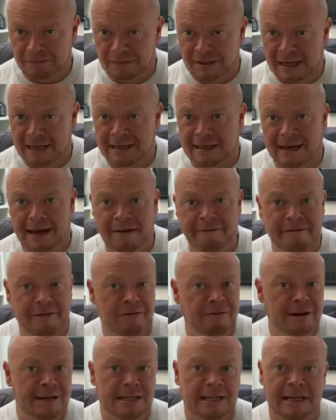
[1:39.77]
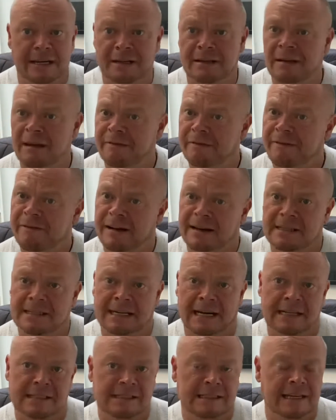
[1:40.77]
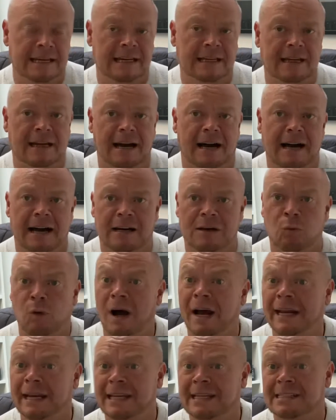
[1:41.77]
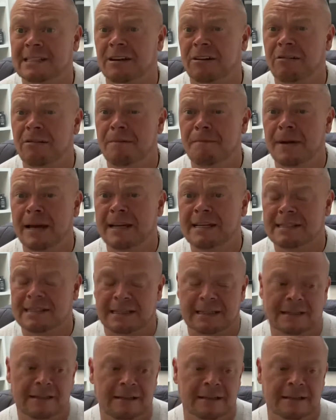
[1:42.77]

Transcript: Again, Viridian, fantastic, and Wiley's are amazing.